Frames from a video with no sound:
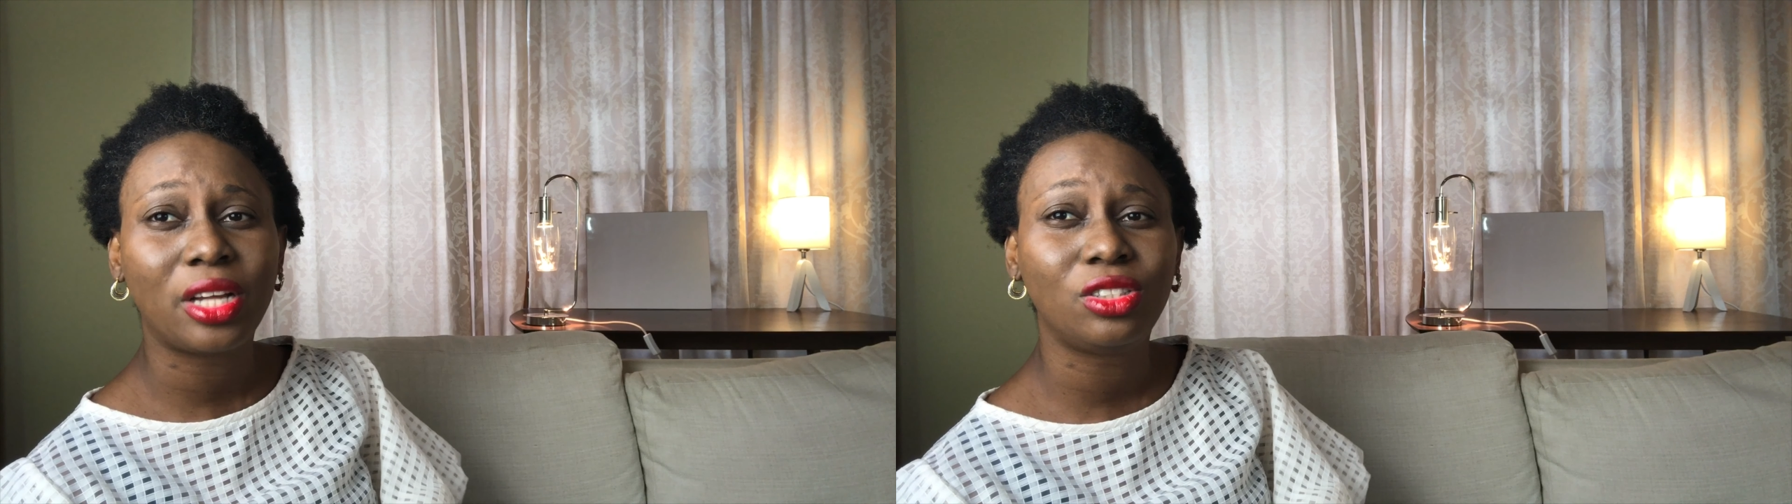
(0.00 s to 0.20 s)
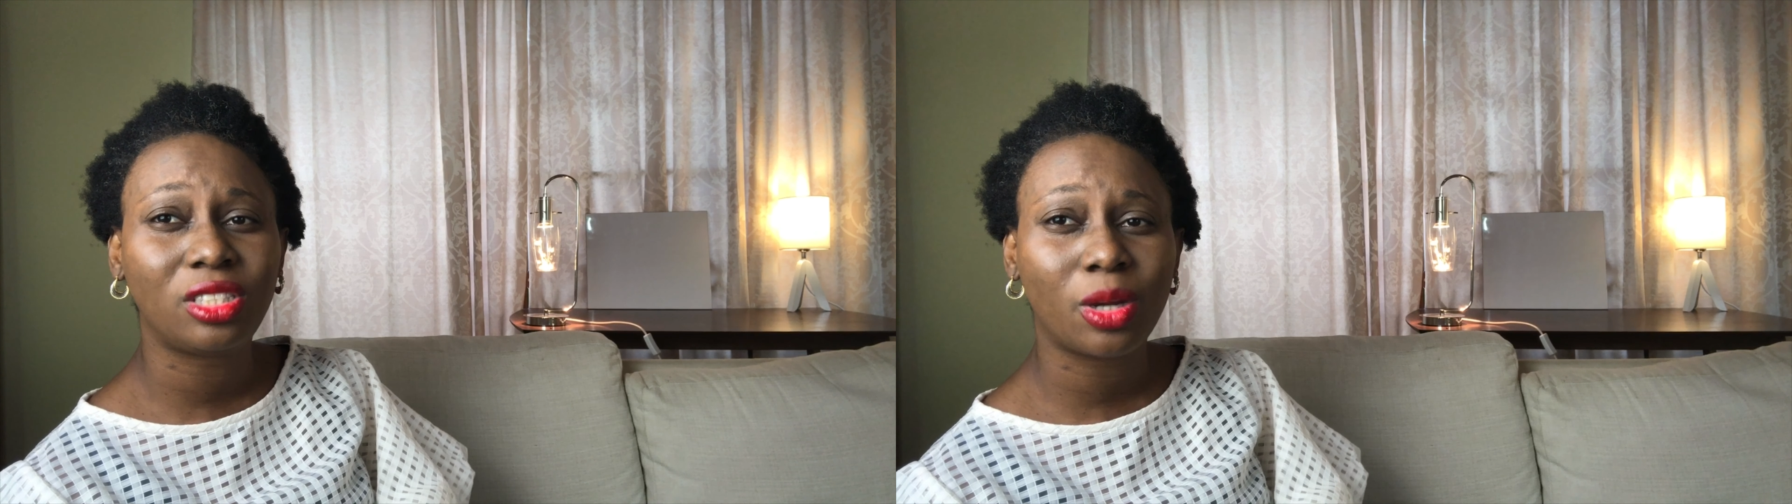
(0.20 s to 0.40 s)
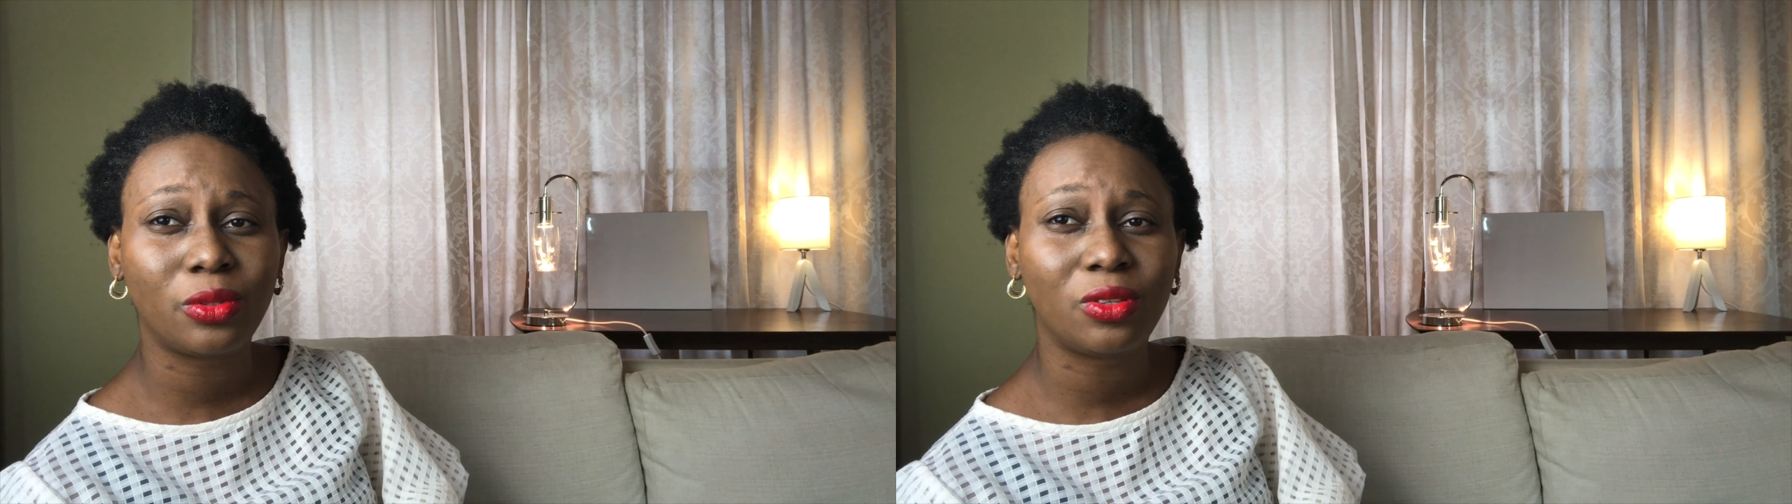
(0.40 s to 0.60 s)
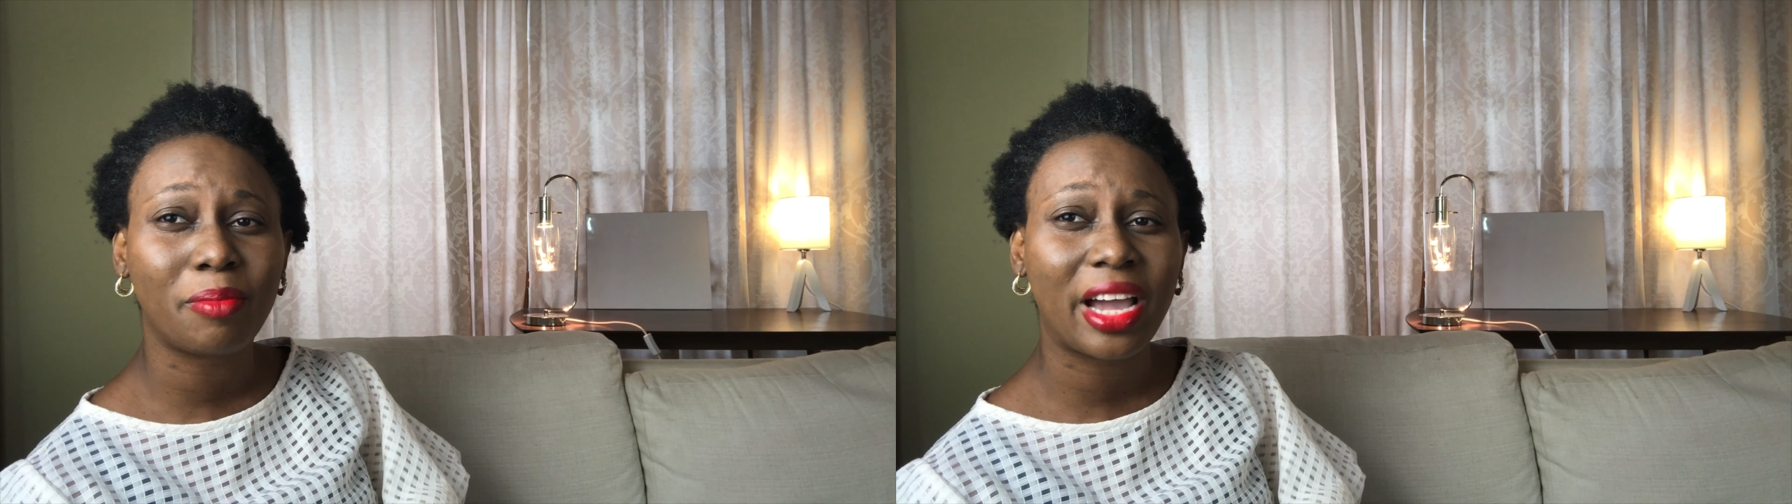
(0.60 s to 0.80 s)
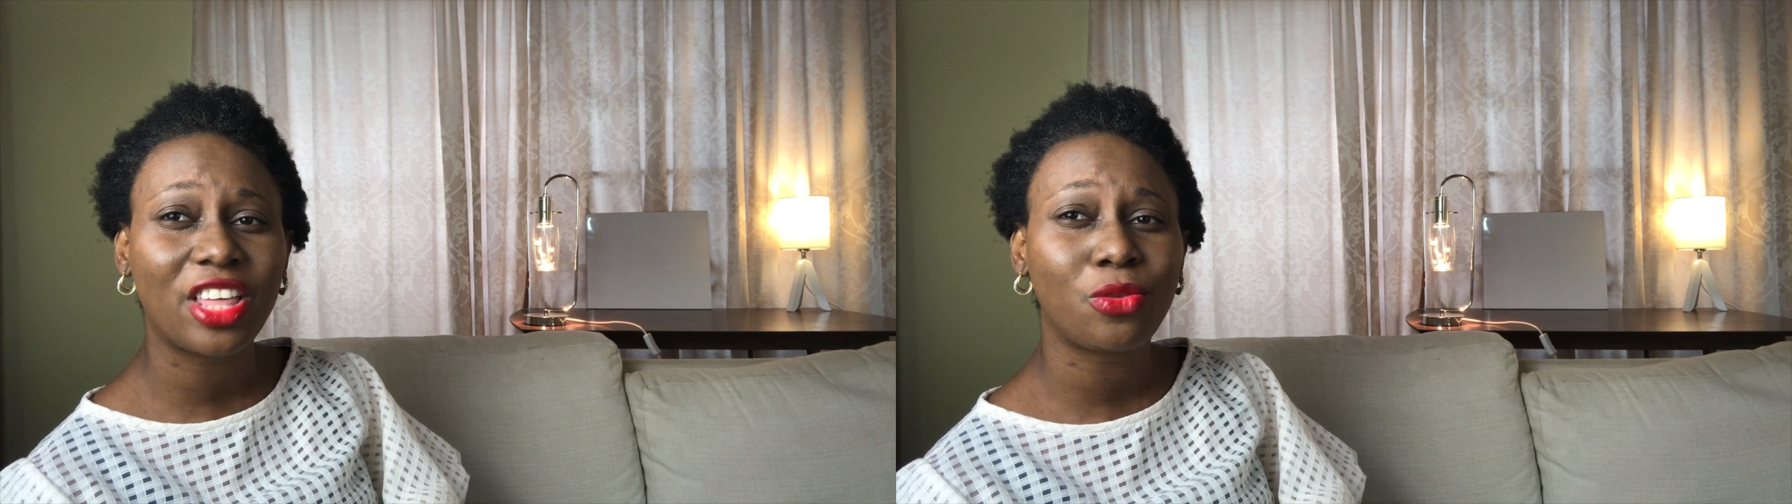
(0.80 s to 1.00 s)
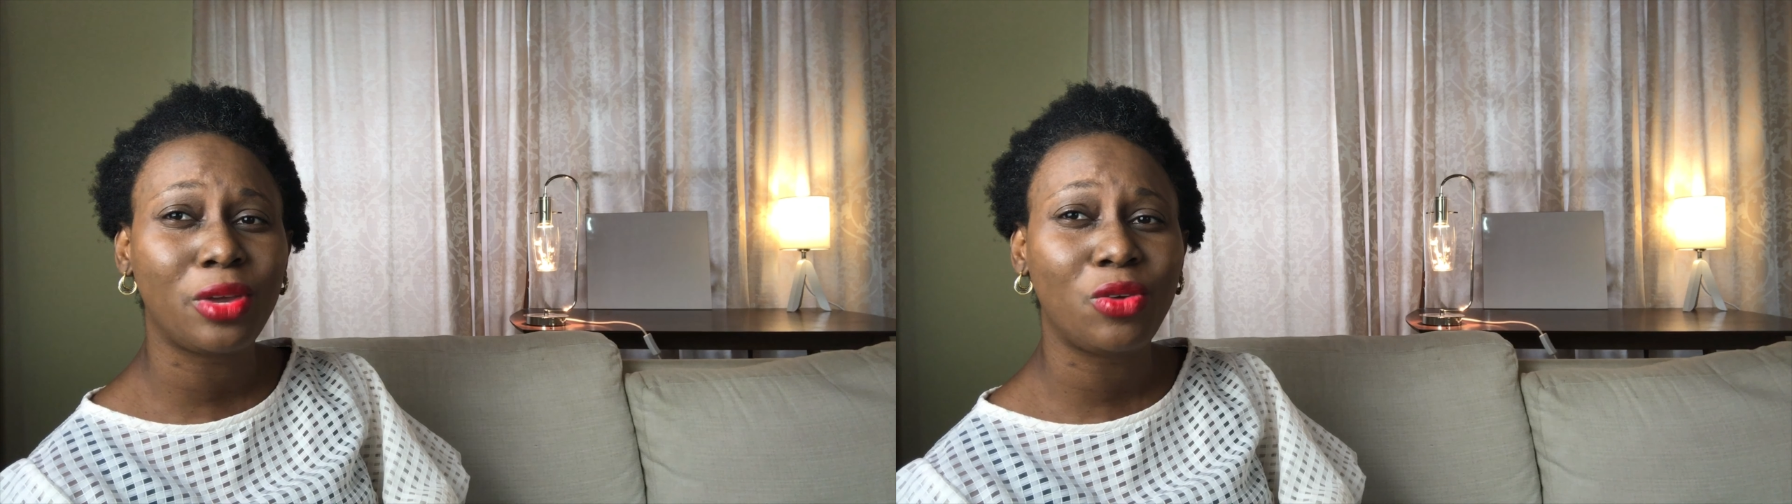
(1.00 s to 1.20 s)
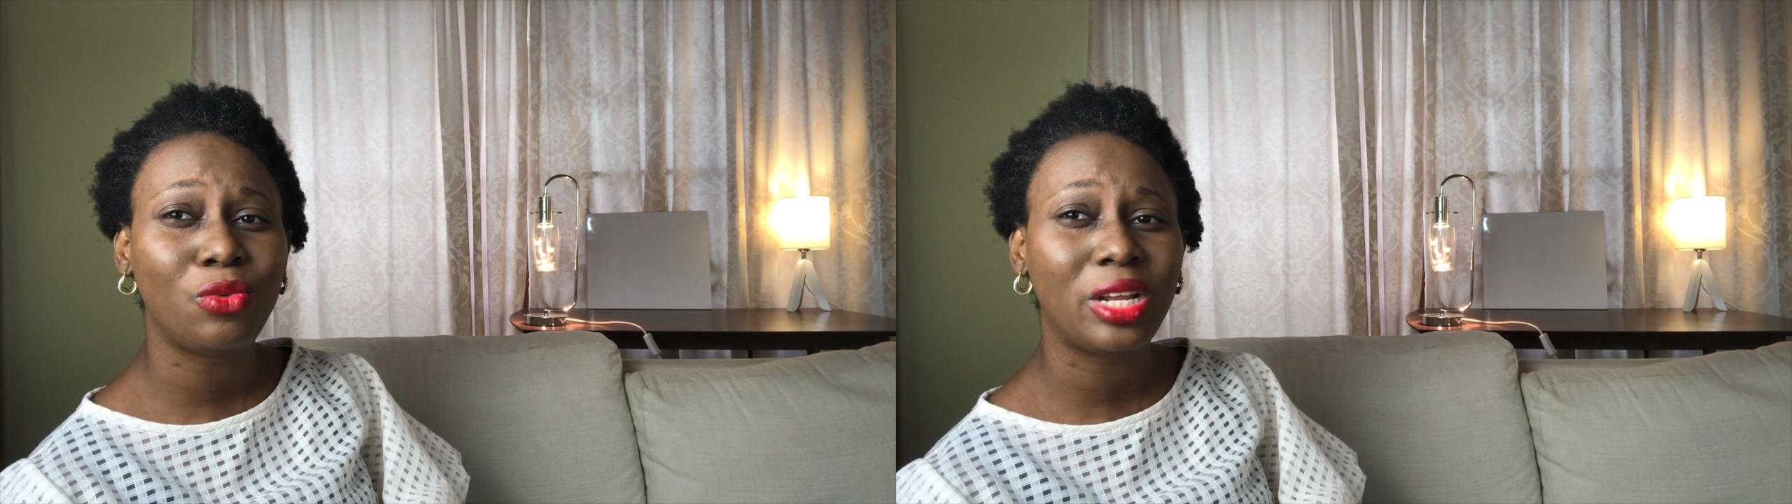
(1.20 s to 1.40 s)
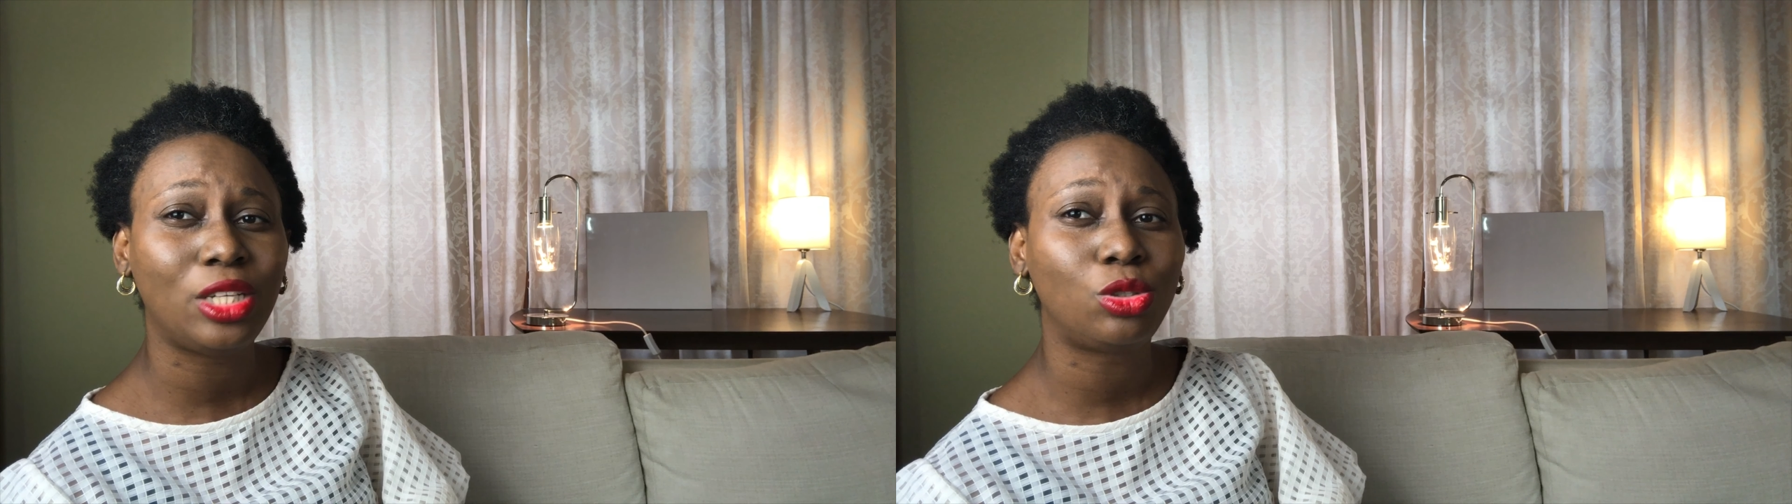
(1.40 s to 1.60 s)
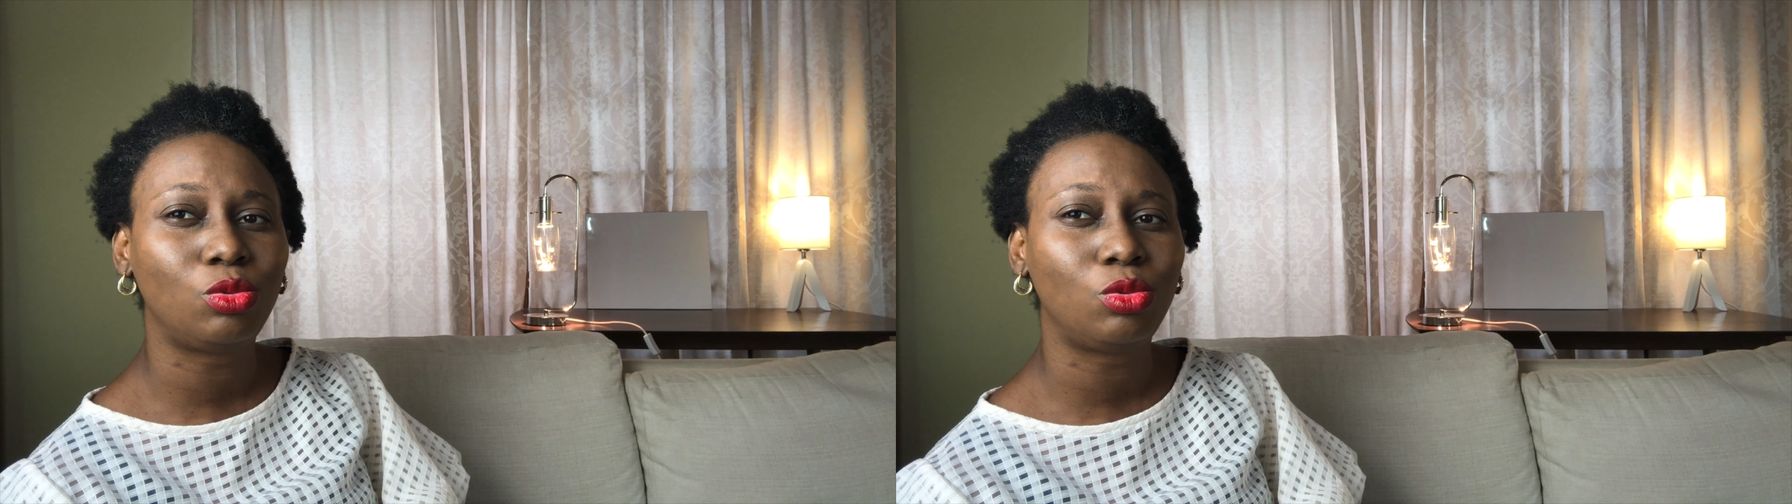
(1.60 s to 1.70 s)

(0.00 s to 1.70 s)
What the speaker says: to share with you my 3 really